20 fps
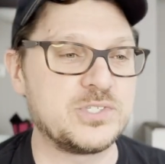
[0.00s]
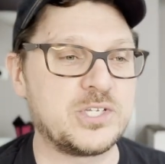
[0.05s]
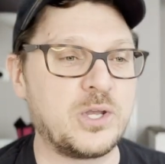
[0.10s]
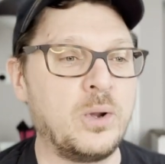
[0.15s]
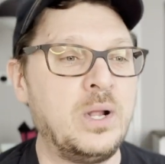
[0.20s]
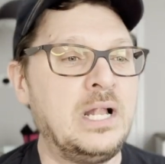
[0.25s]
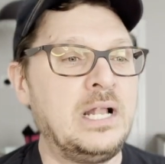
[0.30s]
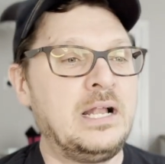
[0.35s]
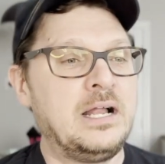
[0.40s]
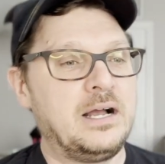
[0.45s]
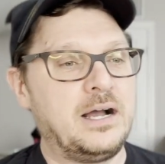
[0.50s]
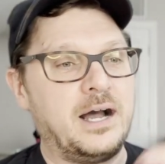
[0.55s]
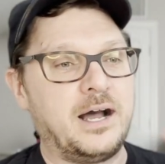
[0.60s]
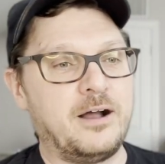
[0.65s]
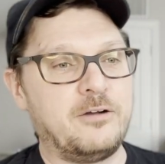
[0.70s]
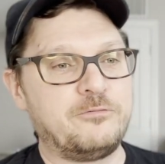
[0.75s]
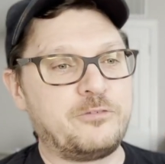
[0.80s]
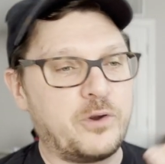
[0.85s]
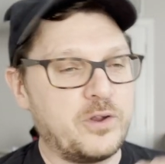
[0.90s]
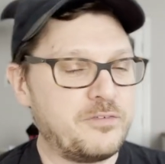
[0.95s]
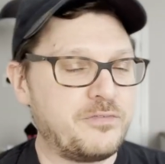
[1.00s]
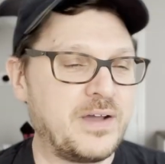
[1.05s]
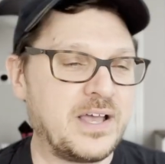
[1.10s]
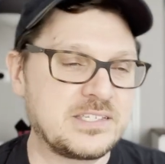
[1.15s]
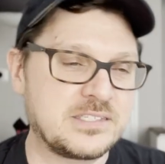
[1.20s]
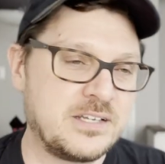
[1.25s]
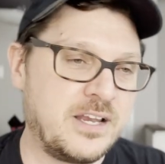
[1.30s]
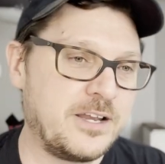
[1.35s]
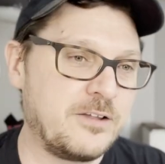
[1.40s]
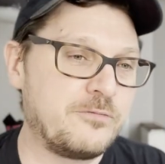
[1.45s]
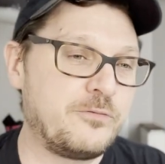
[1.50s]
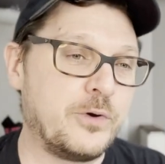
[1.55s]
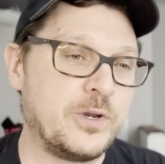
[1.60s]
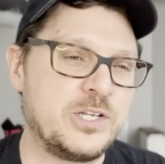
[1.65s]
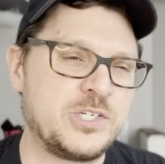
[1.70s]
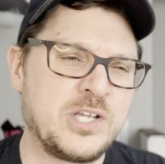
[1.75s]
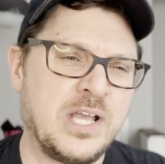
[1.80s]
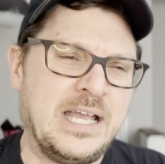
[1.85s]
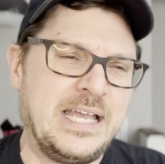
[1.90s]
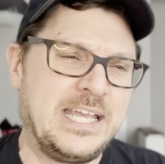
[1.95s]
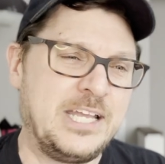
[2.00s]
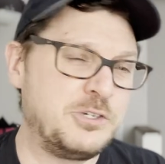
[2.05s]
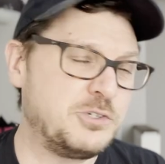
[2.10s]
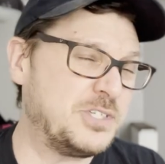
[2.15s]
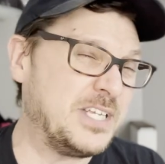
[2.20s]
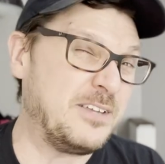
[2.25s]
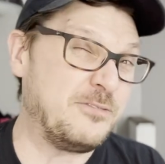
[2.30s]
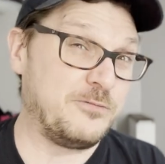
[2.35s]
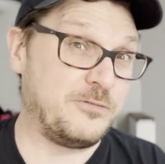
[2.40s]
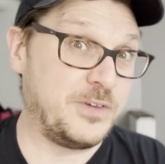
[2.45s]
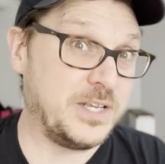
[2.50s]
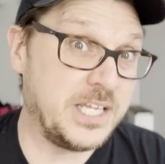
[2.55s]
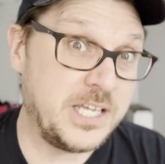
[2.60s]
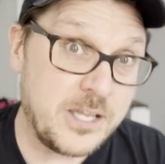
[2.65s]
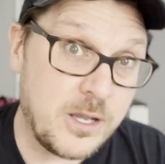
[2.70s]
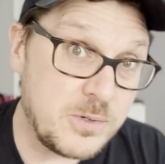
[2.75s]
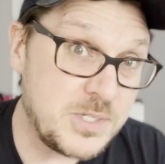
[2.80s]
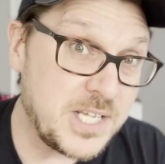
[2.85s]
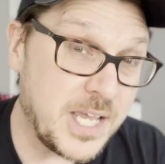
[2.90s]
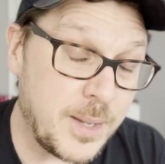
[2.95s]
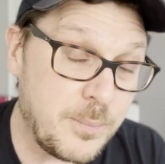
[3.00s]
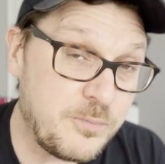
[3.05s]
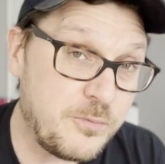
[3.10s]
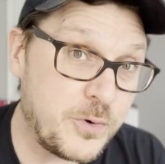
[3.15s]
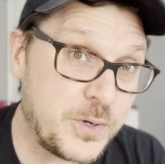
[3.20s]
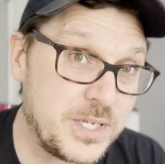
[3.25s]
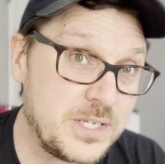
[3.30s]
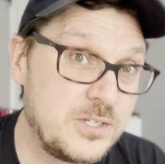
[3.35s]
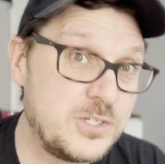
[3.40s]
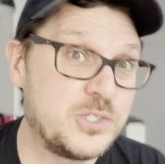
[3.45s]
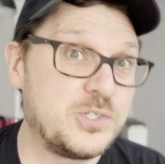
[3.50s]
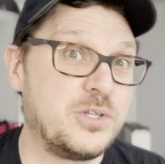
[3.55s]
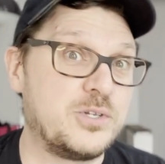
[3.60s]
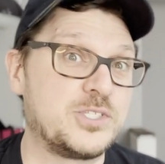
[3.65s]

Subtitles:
So very fascinating footage, interesting videotape footage.